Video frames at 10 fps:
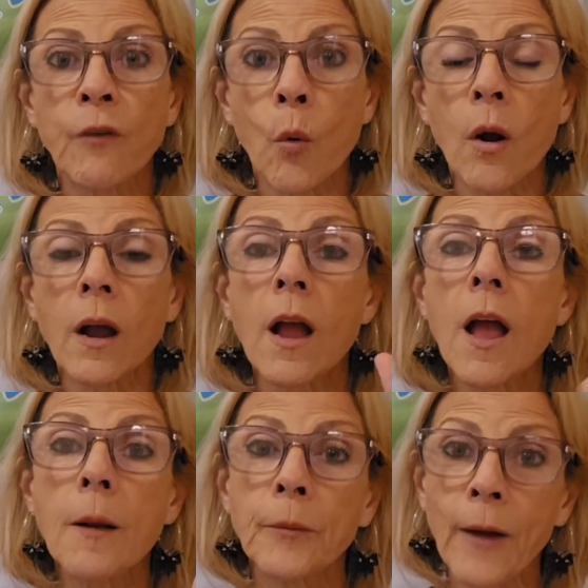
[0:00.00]
for
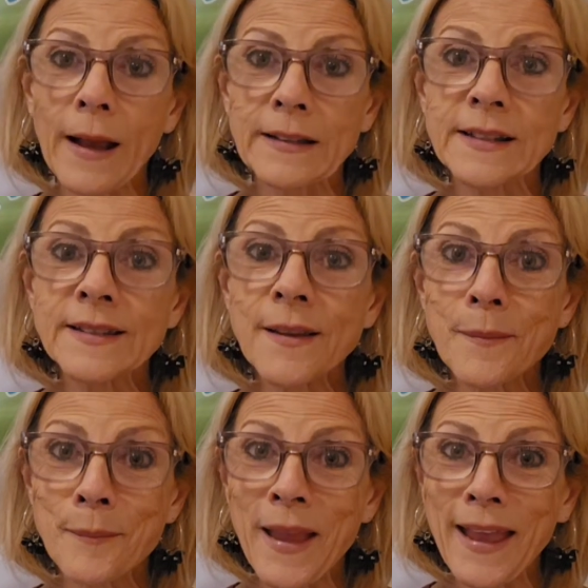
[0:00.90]
practice
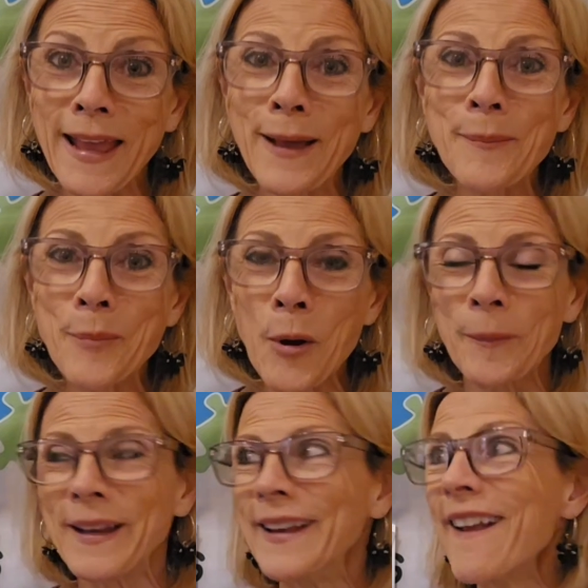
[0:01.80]
making
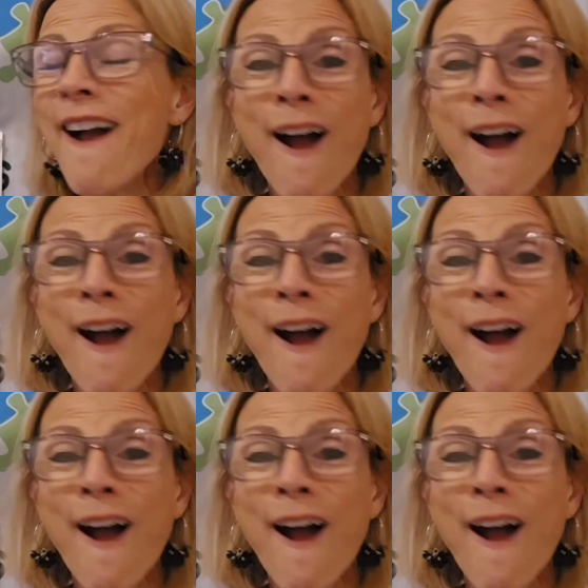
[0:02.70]
permanent.